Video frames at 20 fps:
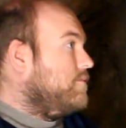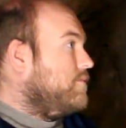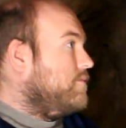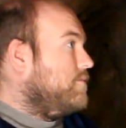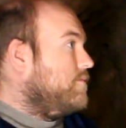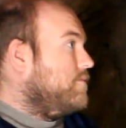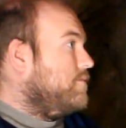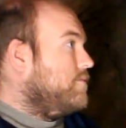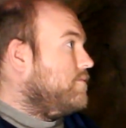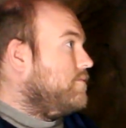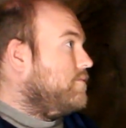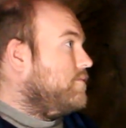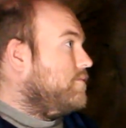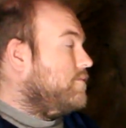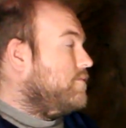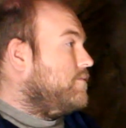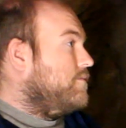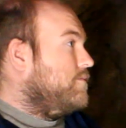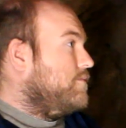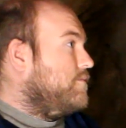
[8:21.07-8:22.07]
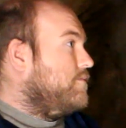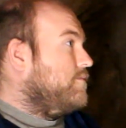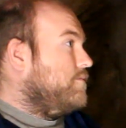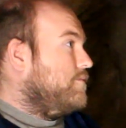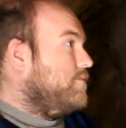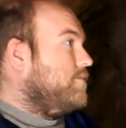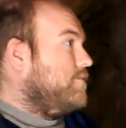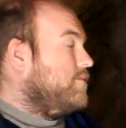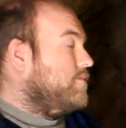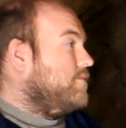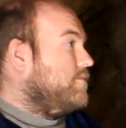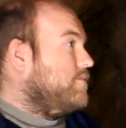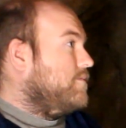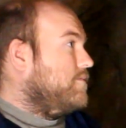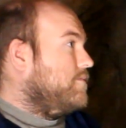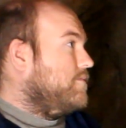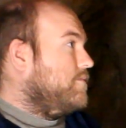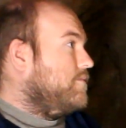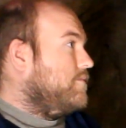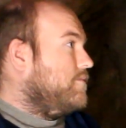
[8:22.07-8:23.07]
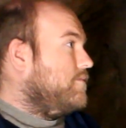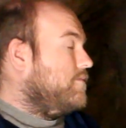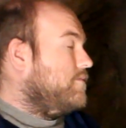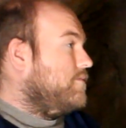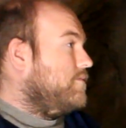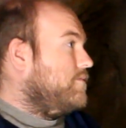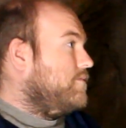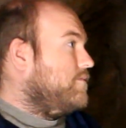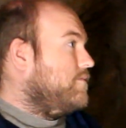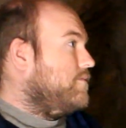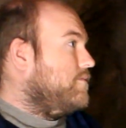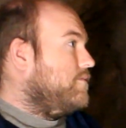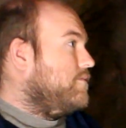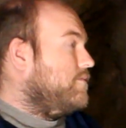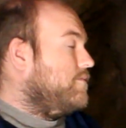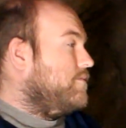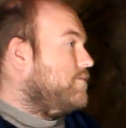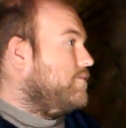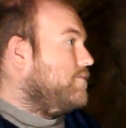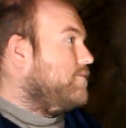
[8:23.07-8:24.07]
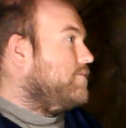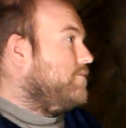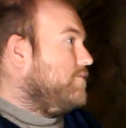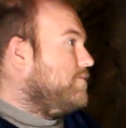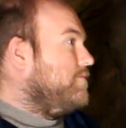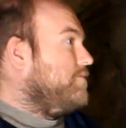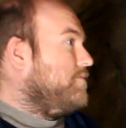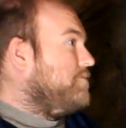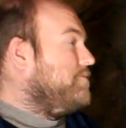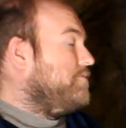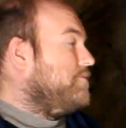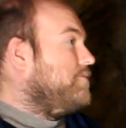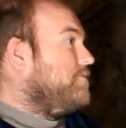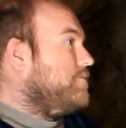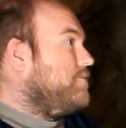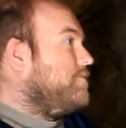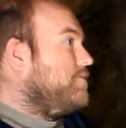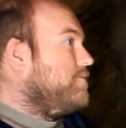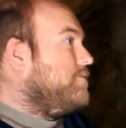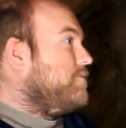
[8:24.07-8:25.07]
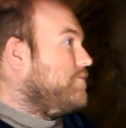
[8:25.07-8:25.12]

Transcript: (silent)